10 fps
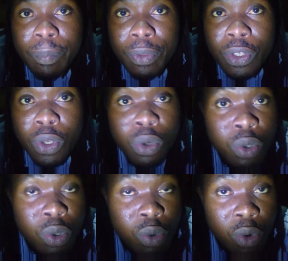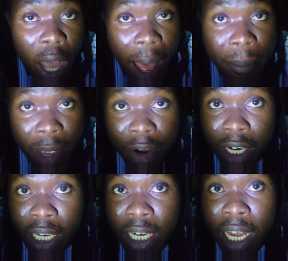you
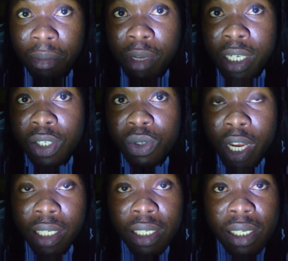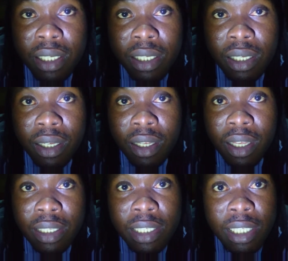American administrators,
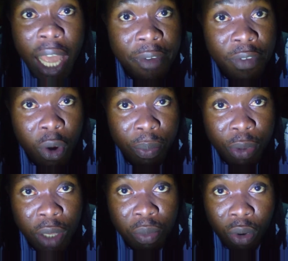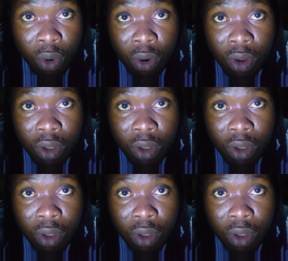save your people.